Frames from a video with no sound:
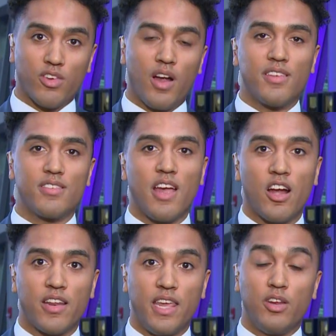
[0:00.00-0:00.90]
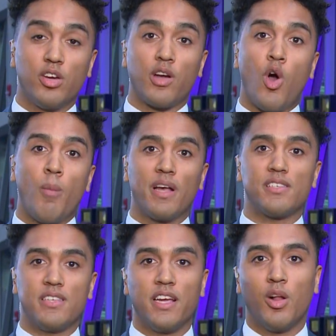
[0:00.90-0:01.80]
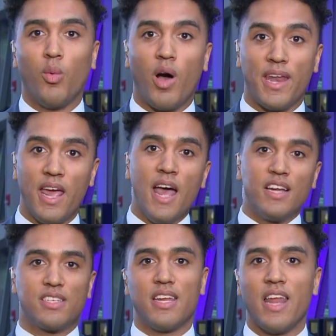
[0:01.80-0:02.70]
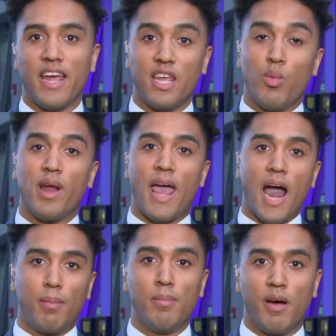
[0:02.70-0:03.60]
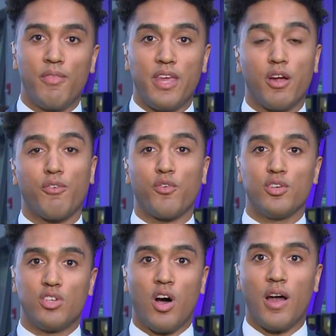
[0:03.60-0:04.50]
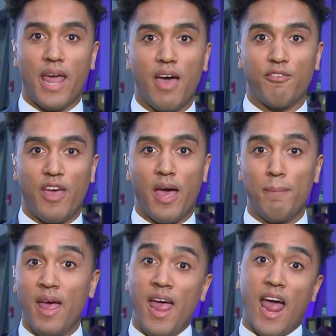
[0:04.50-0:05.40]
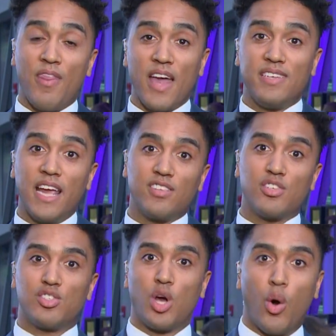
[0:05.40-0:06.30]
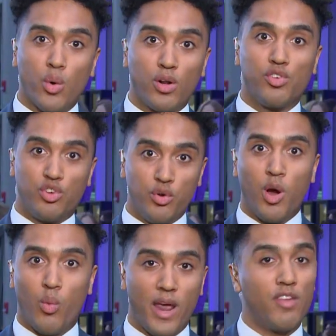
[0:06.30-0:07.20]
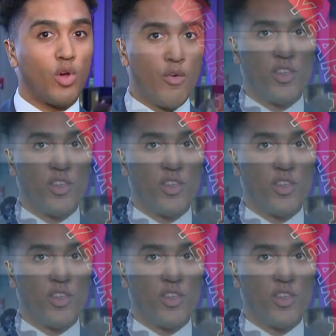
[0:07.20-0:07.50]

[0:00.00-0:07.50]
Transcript: on Saturday. He took home a single one tonight. He won Album of the Year for Dawn FM, and that takes his total Juno wins over